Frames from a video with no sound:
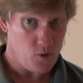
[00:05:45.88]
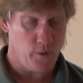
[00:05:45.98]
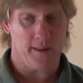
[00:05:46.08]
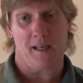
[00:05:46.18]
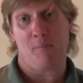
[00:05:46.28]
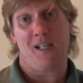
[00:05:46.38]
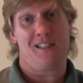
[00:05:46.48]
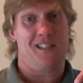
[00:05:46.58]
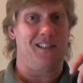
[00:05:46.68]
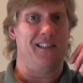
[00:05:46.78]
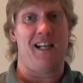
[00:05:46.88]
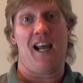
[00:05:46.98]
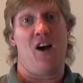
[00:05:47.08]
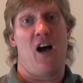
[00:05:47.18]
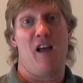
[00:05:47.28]
What that means is
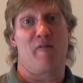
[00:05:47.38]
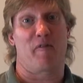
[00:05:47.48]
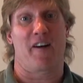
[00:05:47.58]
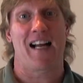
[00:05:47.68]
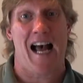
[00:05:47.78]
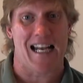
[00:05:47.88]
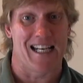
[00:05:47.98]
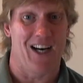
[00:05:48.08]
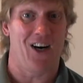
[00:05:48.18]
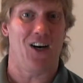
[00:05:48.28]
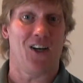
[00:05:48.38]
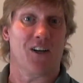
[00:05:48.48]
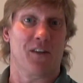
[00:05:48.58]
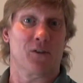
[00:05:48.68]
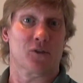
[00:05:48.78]
now I've forgotten
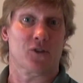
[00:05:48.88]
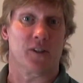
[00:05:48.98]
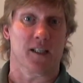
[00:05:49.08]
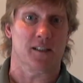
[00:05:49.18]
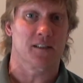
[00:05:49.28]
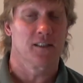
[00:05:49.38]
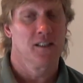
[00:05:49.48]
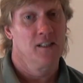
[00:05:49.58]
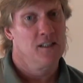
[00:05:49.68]
all those tricks.